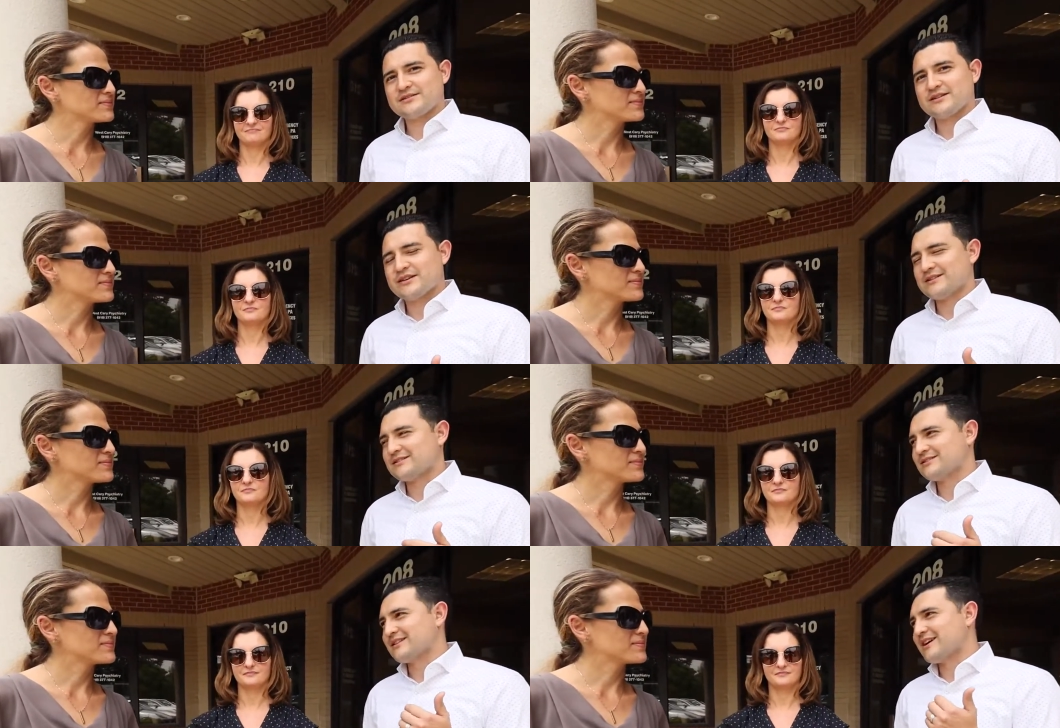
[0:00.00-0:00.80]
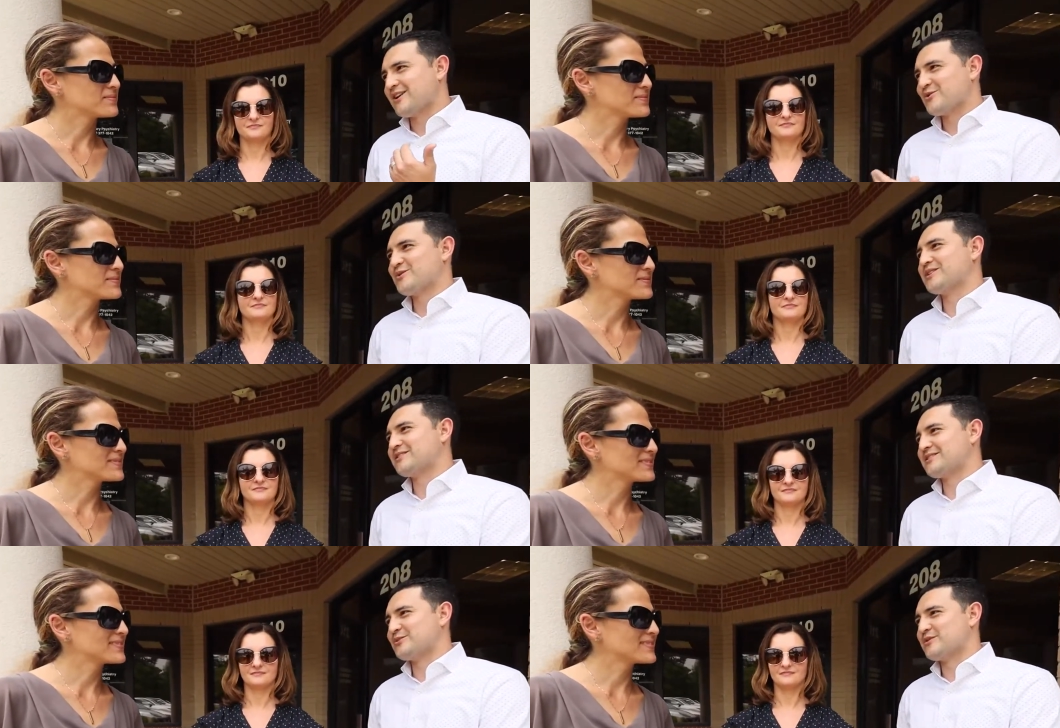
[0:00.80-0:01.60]
Speaker 1: And how quick
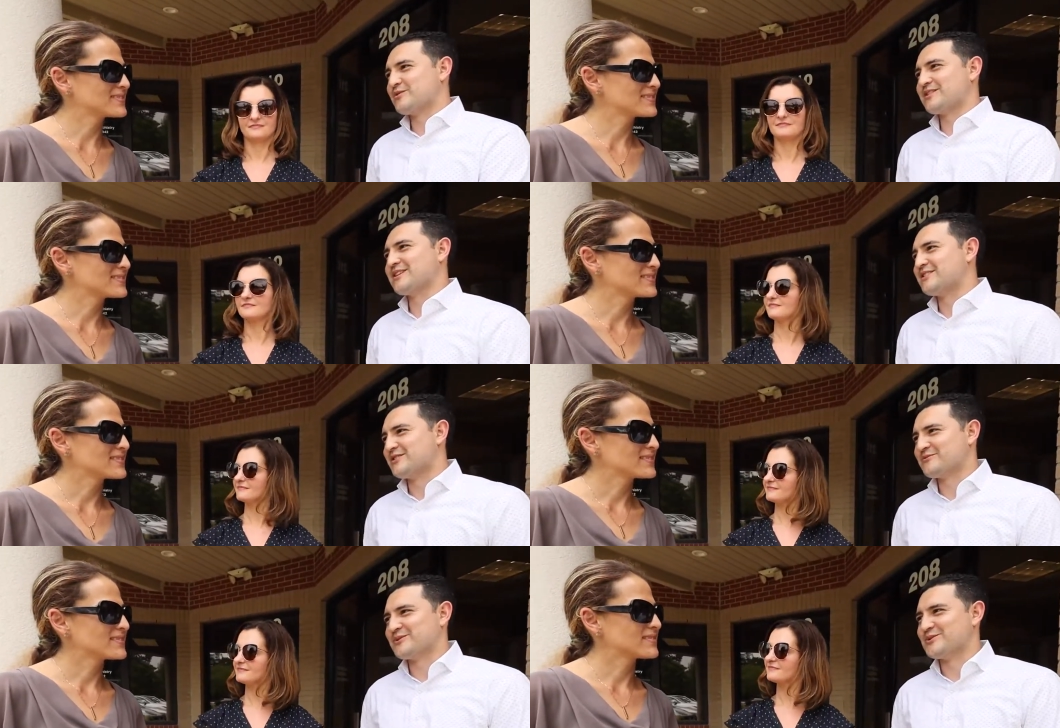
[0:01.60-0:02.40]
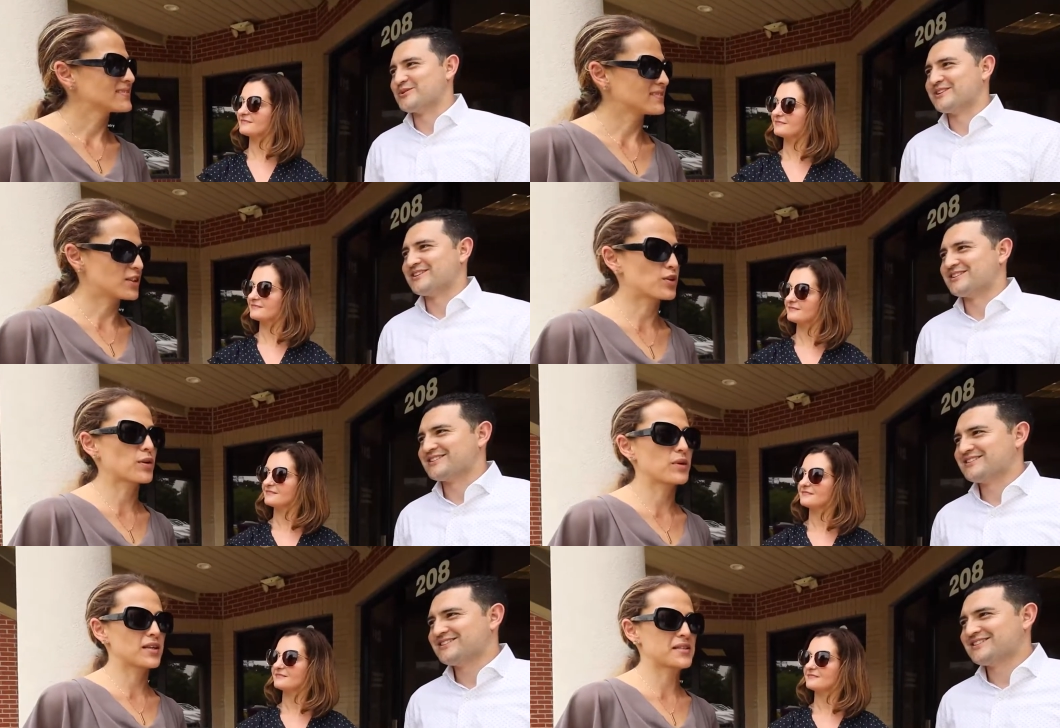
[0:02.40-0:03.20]
did we get it done for you? Katrina?
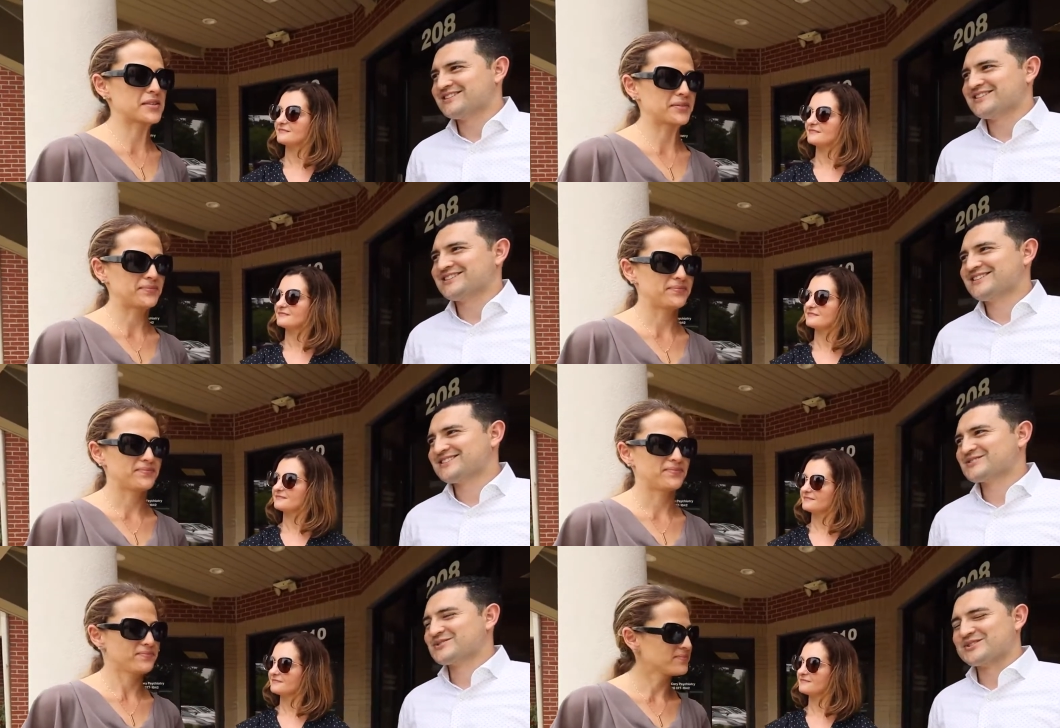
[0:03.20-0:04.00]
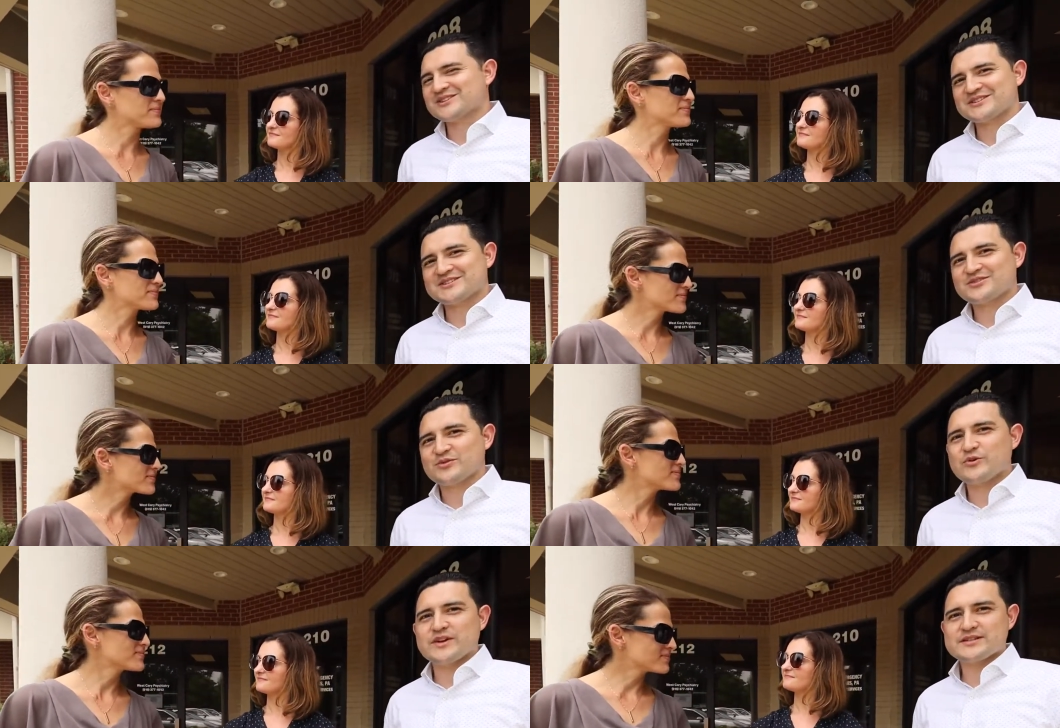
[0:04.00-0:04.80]
Three weeks. So it took us
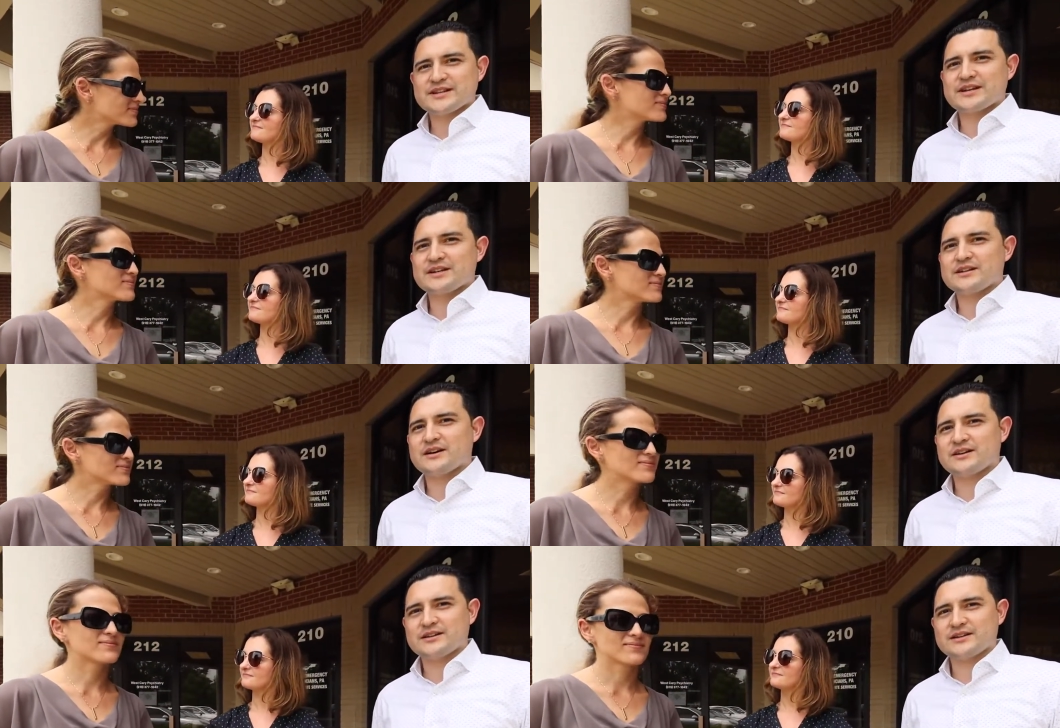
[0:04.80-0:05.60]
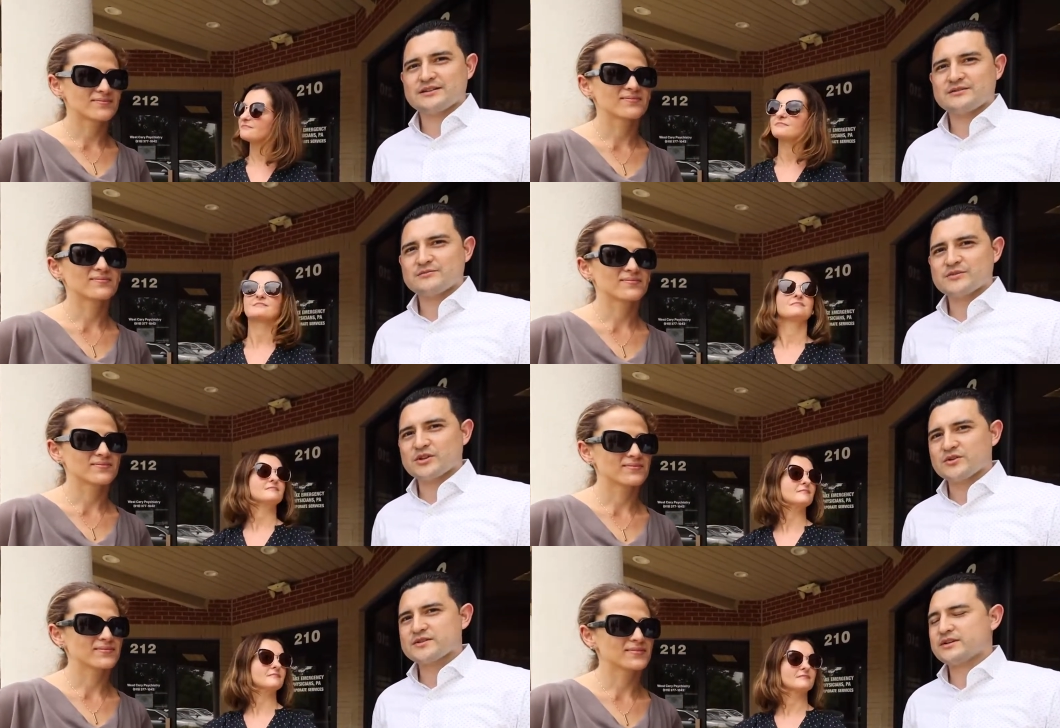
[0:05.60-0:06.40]
three weeks to get it done and
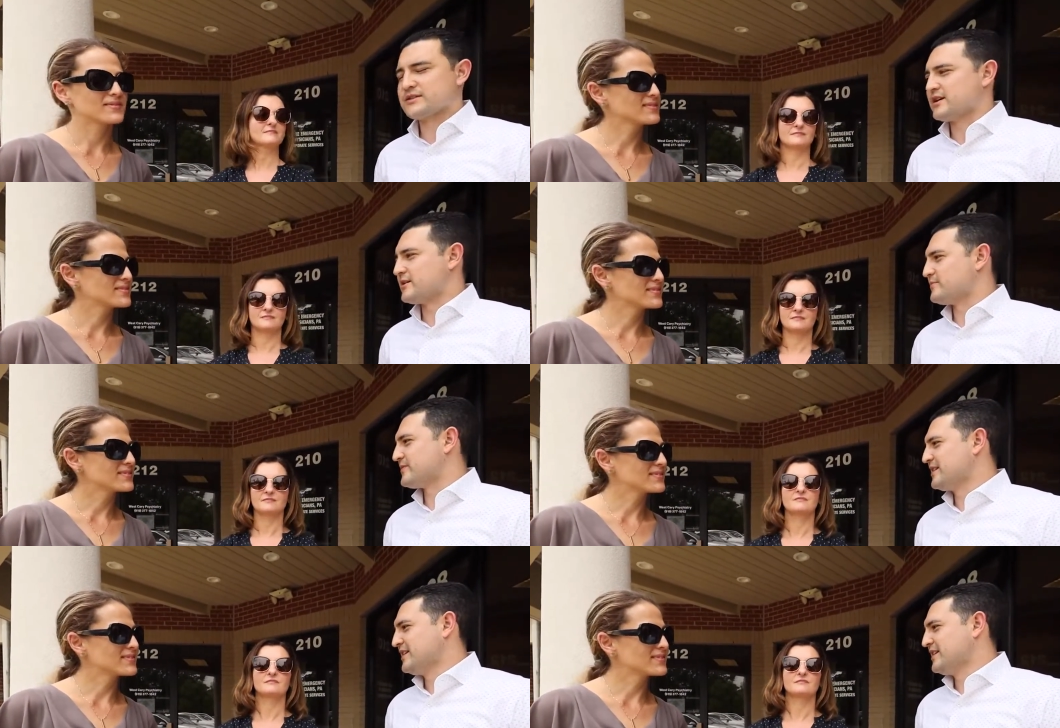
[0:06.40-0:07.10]
close on time.